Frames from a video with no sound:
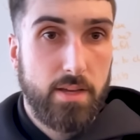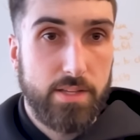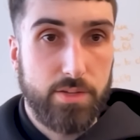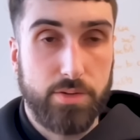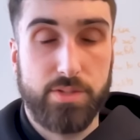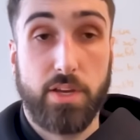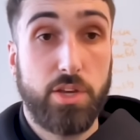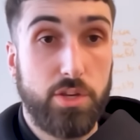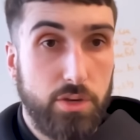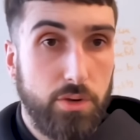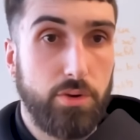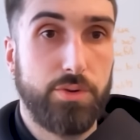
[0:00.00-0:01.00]
And so it's a
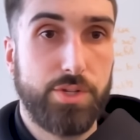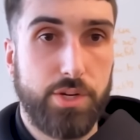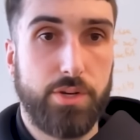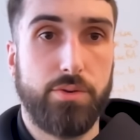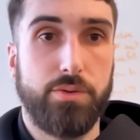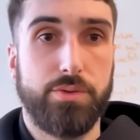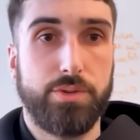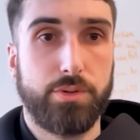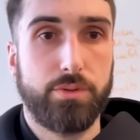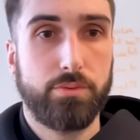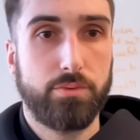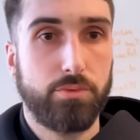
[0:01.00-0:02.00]
huge,
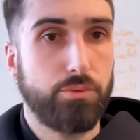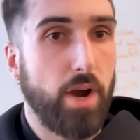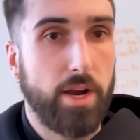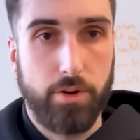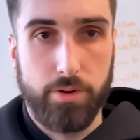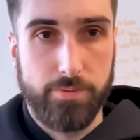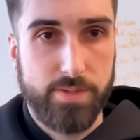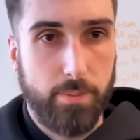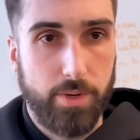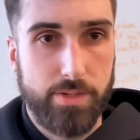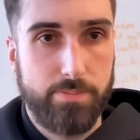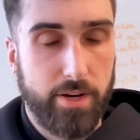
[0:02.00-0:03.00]
huge record of
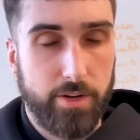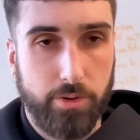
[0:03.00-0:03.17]
someone's medical